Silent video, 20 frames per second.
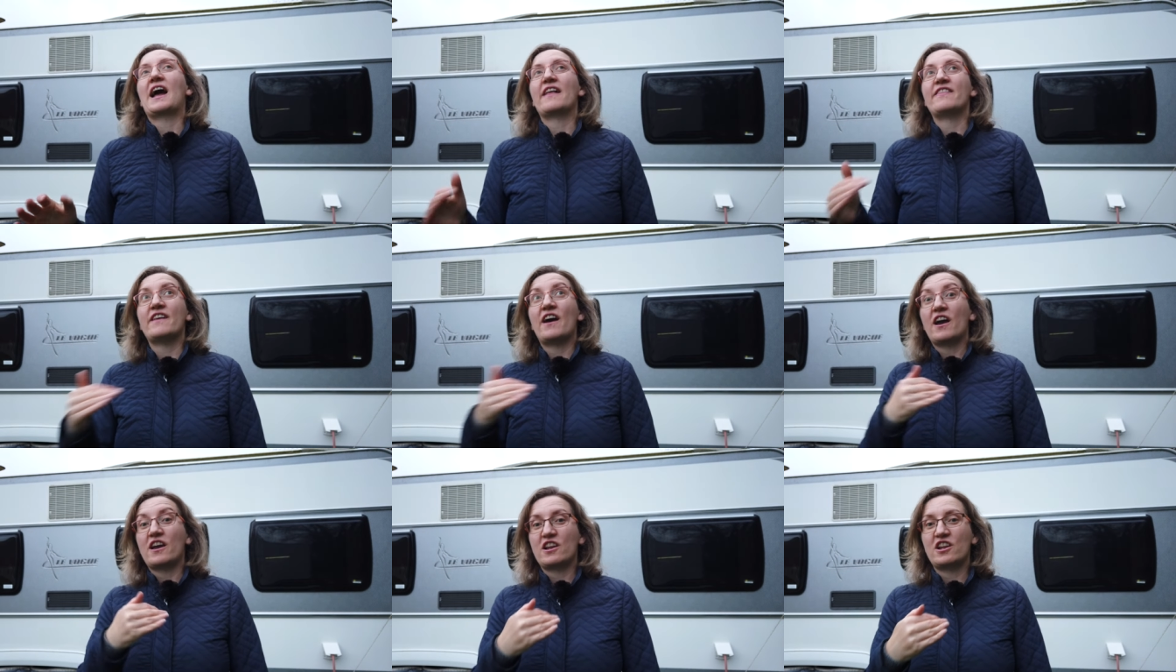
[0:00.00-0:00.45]

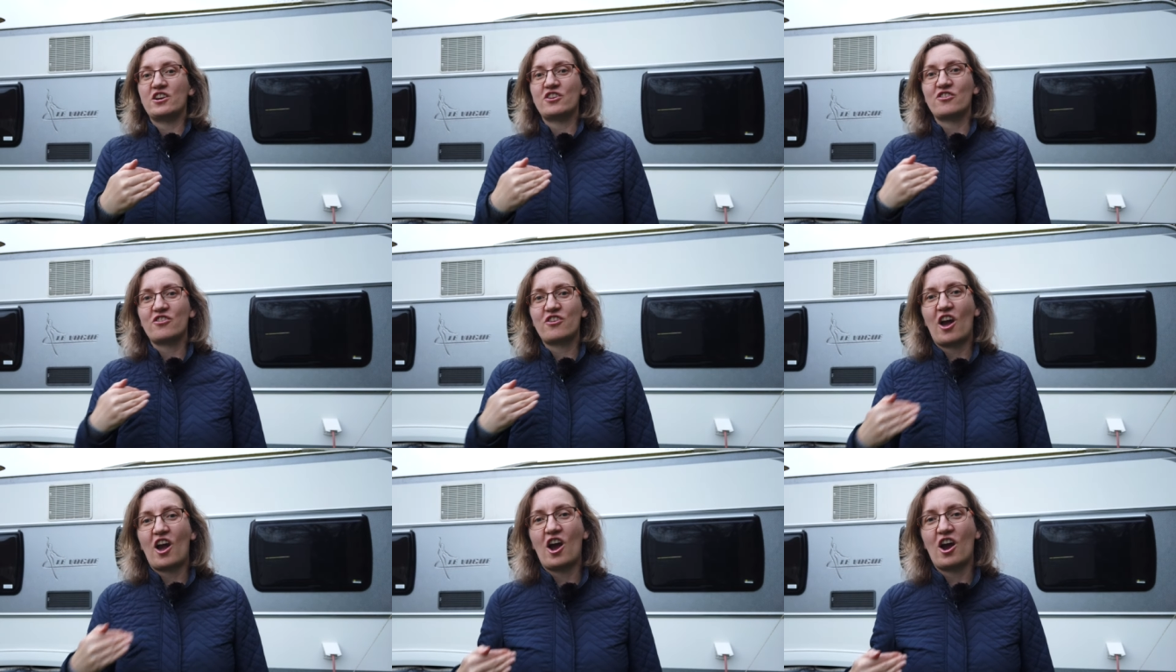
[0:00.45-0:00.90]
and I
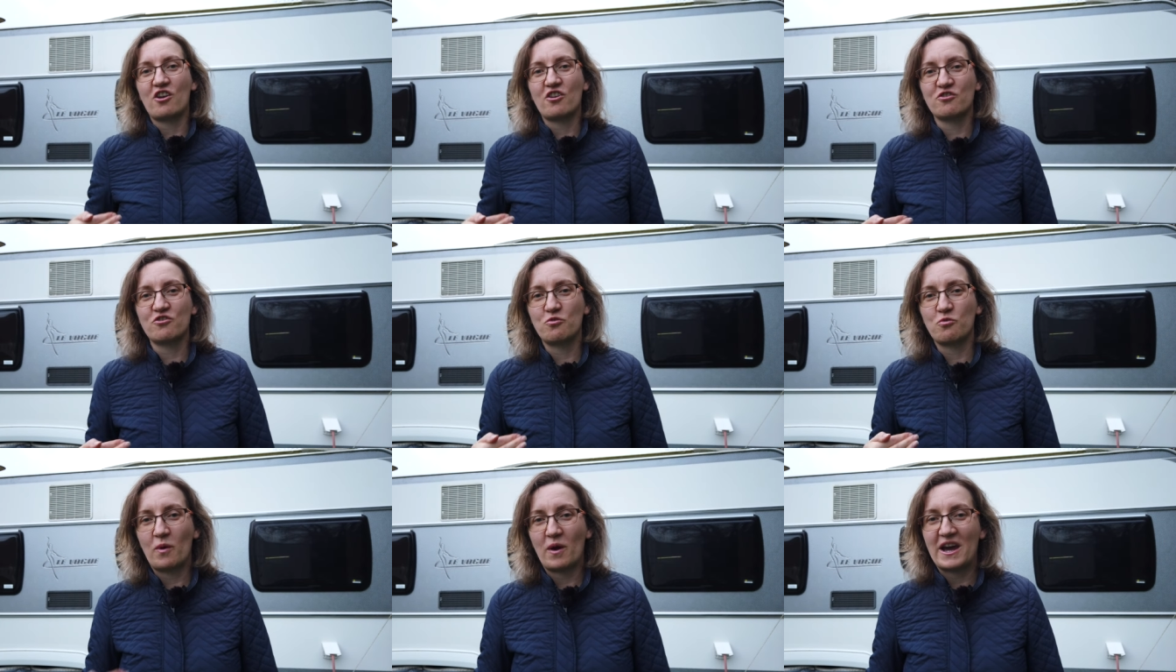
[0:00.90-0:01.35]
learned
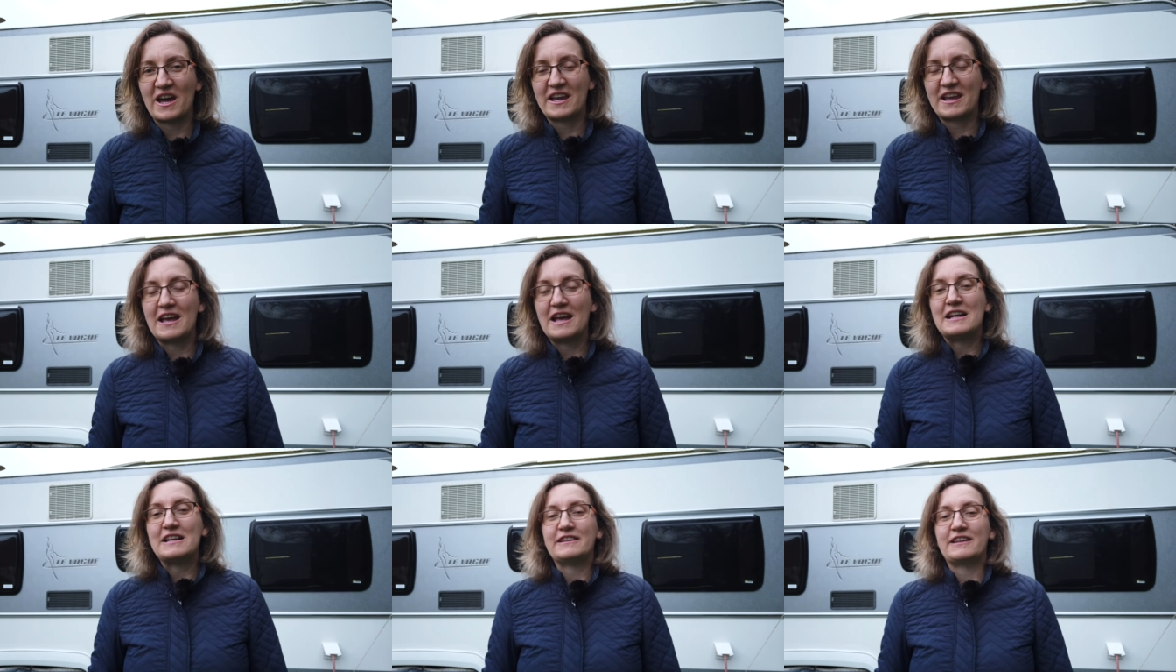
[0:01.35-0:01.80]
hard
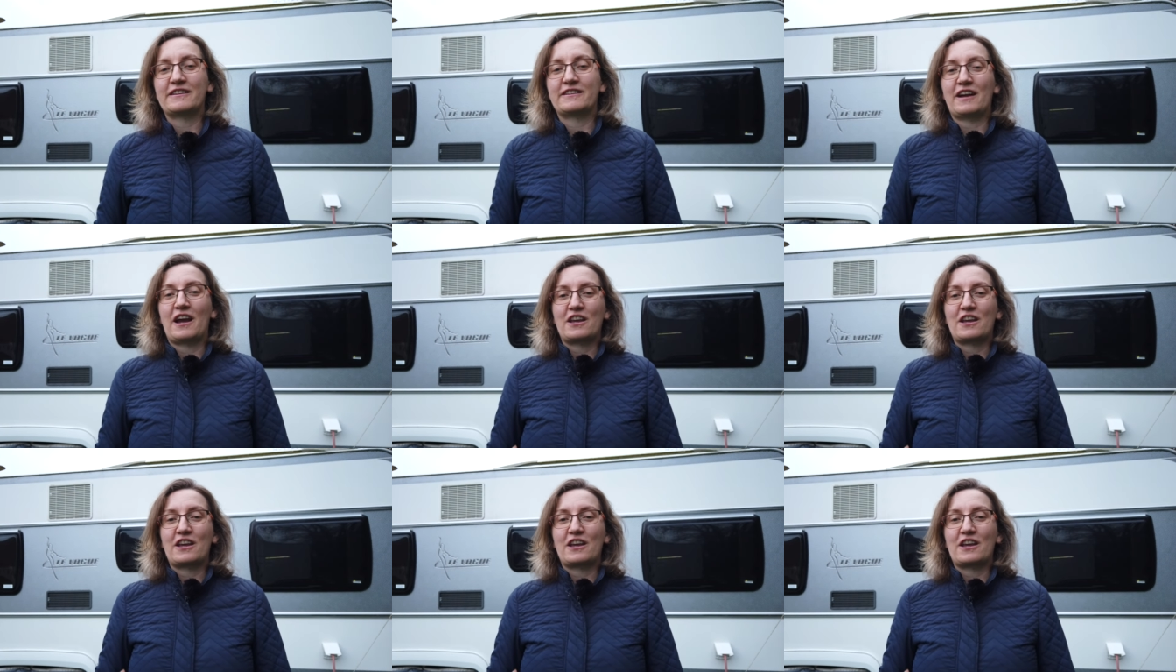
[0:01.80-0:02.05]
way that